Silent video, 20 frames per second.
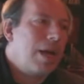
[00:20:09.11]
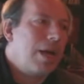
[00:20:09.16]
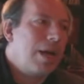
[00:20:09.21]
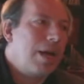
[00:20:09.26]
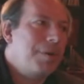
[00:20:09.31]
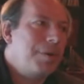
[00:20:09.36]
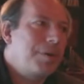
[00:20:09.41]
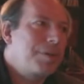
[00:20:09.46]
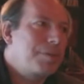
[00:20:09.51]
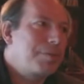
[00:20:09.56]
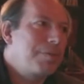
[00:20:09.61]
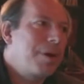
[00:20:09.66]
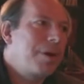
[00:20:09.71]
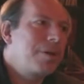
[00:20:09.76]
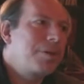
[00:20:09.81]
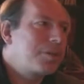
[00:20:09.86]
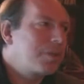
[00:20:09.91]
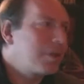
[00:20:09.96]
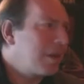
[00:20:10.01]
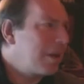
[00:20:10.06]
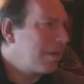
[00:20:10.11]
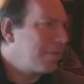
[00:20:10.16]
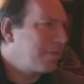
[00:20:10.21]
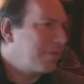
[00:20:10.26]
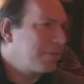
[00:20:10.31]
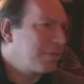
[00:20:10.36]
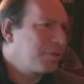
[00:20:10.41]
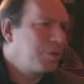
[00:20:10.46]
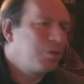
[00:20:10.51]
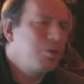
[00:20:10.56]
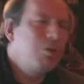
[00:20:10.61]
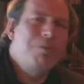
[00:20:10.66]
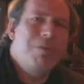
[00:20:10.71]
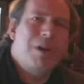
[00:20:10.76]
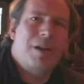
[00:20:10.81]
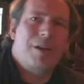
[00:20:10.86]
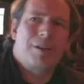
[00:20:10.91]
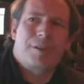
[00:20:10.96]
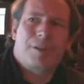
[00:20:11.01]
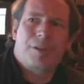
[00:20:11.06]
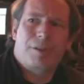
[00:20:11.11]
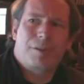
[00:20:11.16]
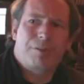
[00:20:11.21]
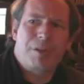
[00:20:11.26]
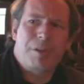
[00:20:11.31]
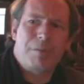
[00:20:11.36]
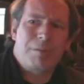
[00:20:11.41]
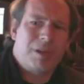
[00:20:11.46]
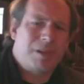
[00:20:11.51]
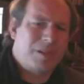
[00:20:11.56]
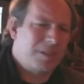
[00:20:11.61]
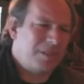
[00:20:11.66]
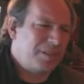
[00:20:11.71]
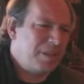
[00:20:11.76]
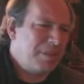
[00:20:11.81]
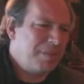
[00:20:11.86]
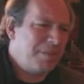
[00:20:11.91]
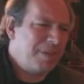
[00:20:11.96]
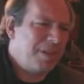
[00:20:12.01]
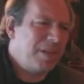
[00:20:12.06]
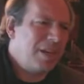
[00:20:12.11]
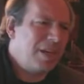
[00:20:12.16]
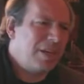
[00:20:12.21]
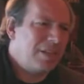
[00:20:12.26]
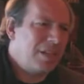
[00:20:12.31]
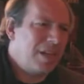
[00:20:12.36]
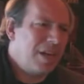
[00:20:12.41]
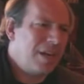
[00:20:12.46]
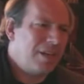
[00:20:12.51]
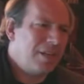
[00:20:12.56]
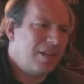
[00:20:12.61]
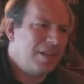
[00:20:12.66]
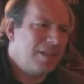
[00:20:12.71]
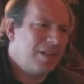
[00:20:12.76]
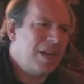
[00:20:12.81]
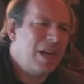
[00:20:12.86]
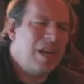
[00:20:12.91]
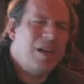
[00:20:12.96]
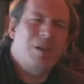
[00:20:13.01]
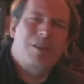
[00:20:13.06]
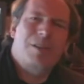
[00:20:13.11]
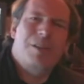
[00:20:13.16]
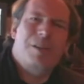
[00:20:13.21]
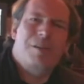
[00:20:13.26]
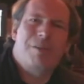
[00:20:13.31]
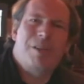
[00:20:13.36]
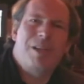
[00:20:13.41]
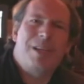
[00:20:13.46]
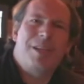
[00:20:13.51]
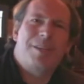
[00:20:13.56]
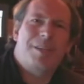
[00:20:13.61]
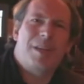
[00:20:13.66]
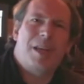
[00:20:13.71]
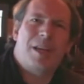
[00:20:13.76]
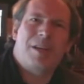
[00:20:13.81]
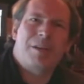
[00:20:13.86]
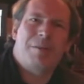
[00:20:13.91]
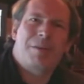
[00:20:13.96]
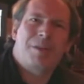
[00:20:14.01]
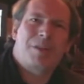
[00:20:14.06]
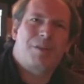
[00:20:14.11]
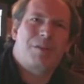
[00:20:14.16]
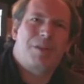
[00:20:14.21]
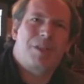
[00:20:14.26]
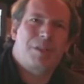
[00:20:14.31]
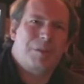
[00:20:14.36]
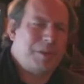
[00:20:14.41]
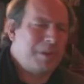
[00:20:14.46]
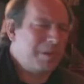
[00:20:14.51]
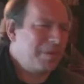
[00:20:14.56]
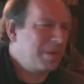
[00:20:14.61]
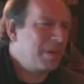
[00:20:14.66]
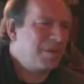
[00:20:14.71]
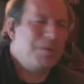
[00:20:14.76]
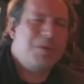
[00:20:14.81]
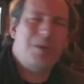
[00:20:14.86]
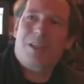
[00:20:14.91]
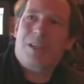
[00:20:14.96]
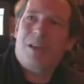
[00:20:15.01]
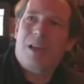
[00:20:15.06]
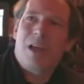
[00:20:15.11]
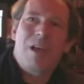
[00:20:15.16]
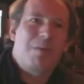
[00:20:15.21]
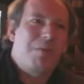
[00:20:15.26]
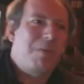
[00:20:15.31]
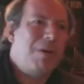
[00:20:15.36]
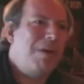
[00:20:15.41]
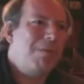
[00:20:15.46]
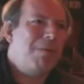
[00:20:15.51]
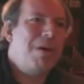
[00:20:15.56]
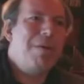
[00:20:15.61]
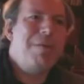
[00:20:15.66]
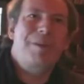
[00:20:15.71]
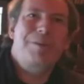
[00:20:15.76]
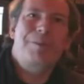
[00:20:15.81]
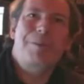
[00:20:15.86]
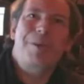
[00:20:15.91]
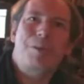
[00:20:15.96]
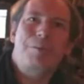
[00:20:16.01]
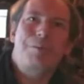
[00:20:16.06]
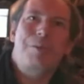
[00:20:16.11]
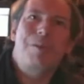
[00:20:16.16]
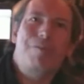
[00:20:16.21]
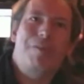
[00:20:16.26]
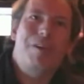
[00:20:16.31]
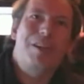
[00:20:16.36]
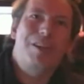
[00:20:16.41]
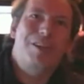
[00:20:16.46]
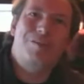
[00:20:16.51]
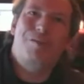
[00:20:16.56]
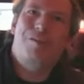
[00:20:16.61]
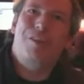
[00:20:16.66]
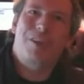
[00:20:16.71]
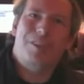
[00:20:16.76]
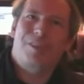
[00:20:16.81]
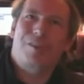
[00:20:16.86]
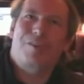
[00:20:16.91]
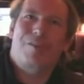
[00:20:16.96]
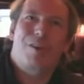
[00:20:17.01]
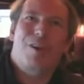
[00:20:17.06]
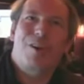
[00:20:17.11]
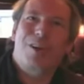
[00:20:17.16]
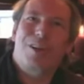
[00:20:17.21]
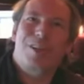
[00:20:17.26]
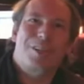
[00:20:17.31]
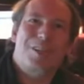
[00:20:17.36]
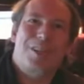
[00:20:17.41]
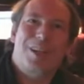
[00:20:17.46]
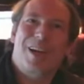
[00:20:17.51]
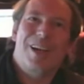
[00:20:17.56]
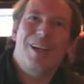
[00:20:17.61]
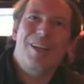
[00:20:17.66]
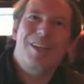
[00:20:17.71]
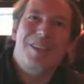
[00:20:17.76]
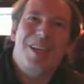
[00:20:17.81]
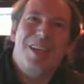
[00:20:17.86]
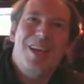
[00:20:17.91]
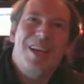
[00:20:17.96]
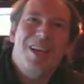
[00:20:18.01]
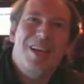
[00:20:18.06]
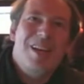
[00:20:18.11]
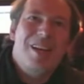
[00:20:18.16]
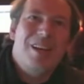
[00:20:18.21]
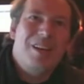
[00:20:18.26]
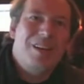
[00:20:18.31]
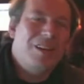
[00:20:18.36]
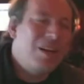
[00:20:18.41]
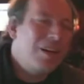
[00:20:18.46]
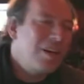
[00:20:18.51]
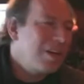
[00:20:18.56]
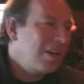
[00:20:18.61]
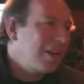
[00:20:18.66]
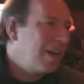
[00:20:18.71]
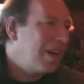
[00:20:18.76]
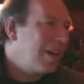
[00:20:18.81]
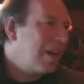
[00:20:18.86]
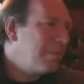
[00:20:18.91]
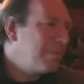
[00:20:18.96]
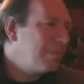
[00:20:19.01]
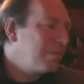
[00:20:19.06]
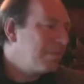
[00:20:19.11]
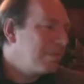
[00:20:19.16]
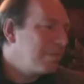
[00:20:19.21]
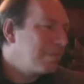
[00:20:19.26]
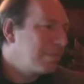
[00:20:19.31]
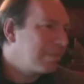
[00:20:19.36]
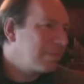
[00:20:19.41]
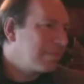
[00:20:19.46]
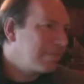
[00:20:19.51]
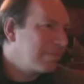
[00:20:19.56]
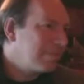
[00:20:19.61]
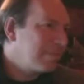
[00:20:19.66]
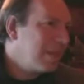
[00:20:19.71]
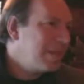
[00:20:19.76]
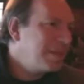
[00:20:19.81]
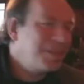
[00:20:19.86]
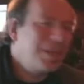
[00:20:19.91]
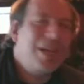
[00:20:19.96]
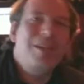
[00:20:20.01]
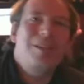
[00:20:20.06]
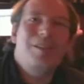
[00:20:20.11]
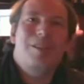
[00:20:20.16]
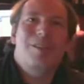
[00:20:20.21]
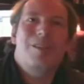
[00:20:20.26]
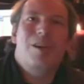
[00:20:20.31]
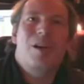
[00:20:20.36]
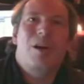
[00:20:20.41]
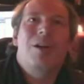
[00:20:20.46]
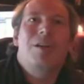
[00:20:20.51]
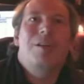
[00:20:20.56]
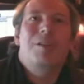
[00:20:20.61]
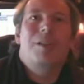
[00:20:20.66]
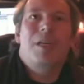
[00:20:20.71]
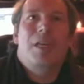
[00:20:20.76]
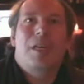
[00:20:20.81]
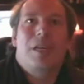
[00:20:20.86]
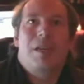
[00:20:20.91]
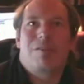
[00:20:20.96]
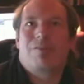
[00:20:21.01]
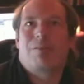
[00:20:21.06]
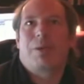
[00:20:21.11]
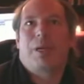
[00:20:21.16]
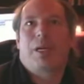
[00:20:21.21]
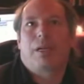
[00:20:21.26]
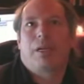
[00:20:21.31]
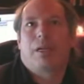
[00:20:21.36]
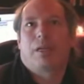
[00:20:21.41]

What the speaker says: I was supposed to have 2 months or 3 months or something like that, and then I looked at the release date and it was Christmas. I'm going, why am I supposed to be finished 1st of August, guys? It takes as long as they give me.